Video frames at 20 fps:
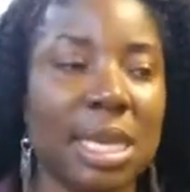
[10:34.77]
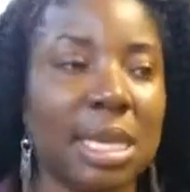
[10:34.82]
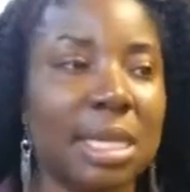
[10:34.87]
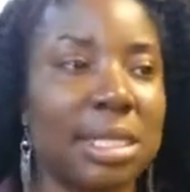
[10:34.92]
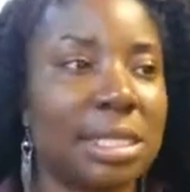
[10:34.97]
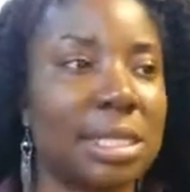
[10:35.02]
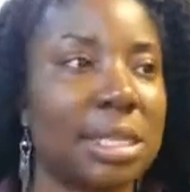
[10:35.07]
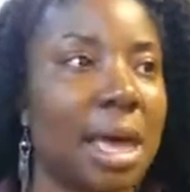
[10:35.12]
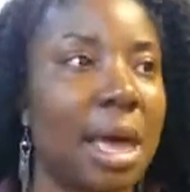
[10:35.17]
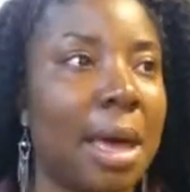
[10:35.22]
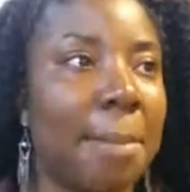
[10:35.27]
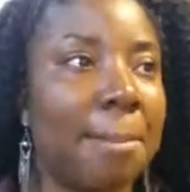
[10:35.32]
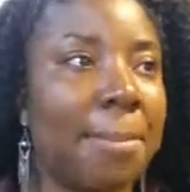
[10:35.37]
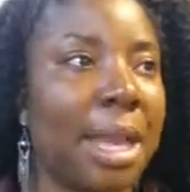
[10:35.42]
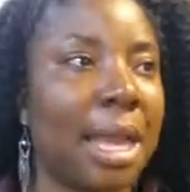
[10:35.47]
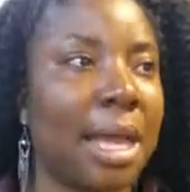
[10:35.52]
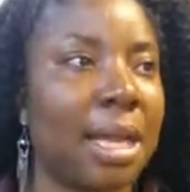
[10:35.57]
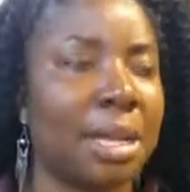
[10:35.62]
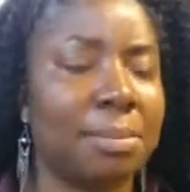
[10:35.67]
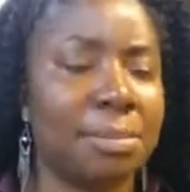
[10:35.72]
It's um,
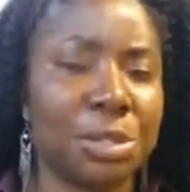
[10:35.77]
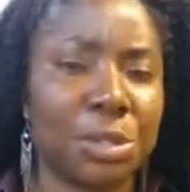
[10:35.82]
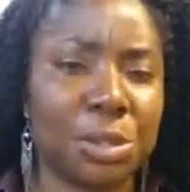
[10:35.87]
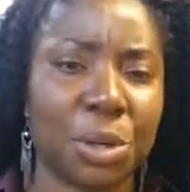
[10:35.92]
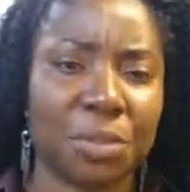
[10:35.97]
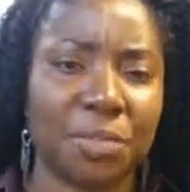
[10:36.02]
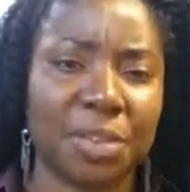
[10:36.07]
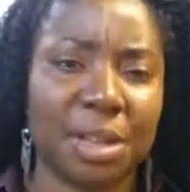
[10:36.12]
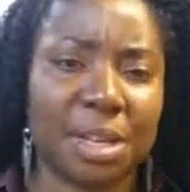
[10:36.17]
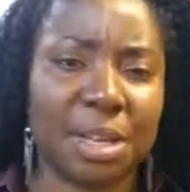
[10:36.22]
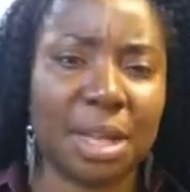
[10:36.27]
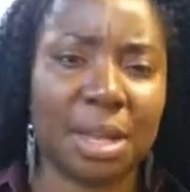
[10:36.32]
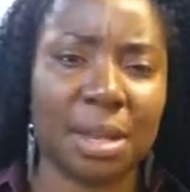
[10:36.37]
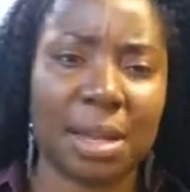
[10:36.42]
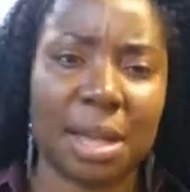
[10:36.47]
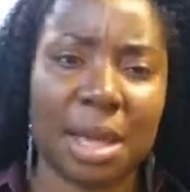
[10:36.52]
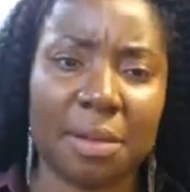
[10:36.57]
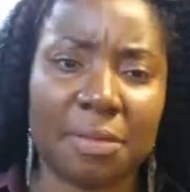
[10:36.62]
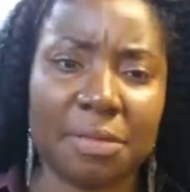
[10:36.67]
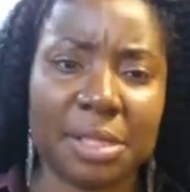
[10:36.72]
being observant
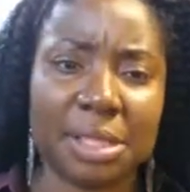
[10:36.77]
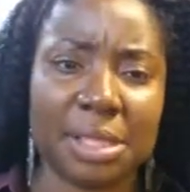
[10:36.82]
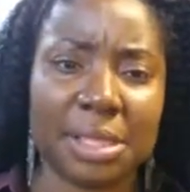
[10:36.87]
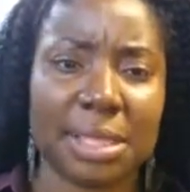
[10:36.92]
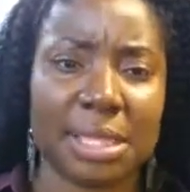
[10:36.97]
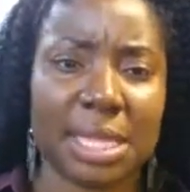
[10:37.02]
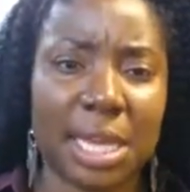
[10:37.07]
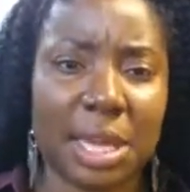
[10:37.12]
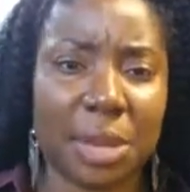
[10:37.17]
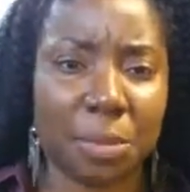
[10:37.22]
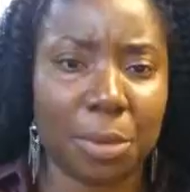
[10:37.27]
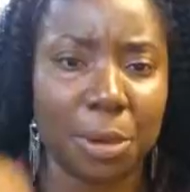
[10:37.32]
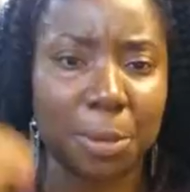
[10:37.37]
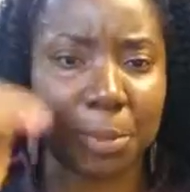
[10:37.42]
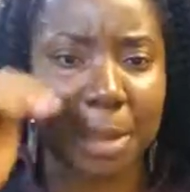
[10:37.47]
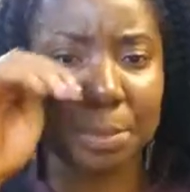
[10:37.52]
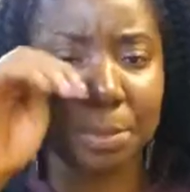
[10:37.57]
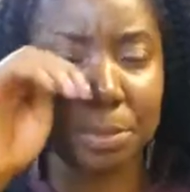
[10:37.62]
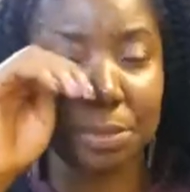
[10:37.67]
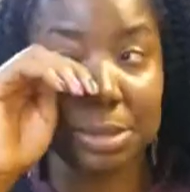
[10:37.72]
enough to see where
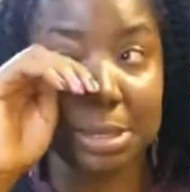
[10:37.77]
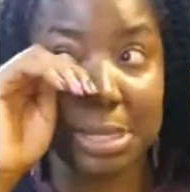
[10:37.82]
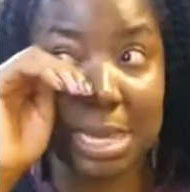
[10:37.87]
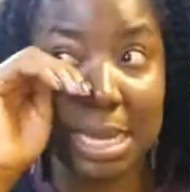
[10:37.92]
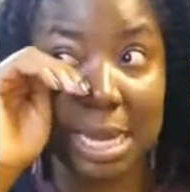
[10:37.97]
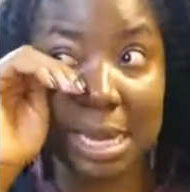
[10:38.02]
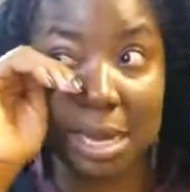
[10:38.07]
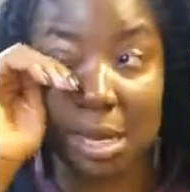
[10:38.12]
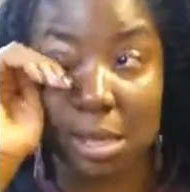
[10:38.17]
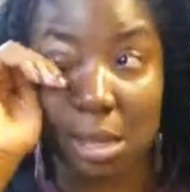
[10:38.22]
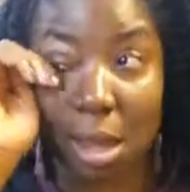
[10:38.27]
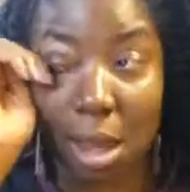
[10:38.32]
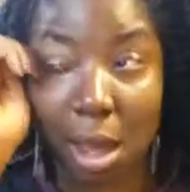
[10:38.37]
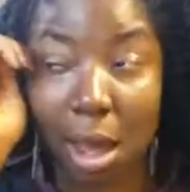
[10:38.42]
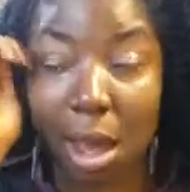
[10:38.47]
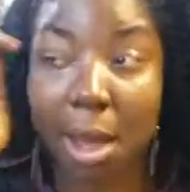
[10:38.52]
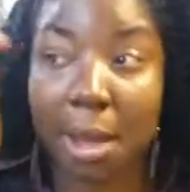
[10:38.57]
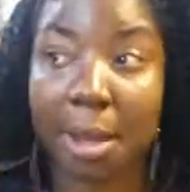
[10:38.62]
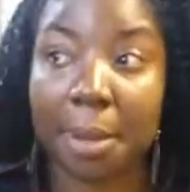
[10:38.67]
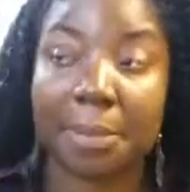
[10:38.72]
people's need
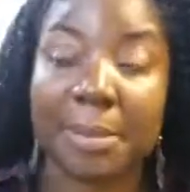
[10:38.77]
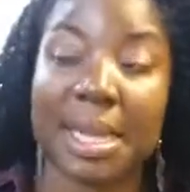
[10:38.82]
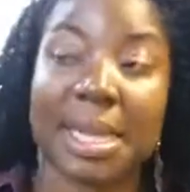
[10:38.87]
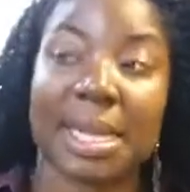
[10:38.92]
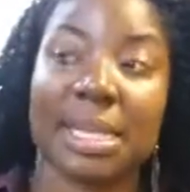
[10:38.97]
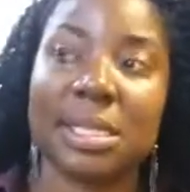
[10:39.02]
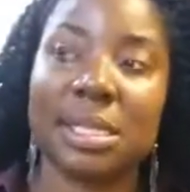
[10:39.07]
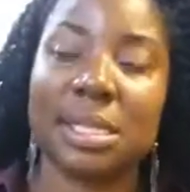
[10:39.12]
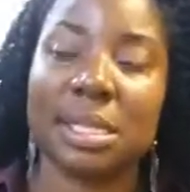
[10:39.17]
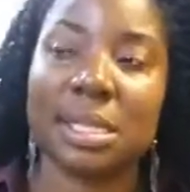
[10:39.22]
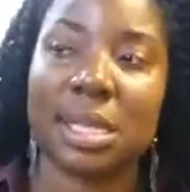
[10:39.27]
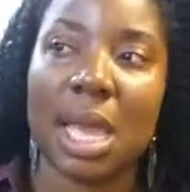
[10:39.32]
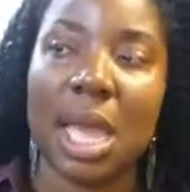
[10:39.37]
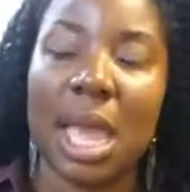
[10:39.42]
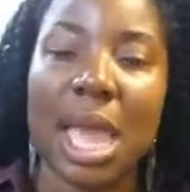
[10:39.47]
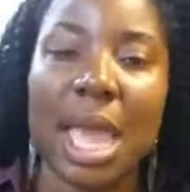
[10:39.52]
um, is.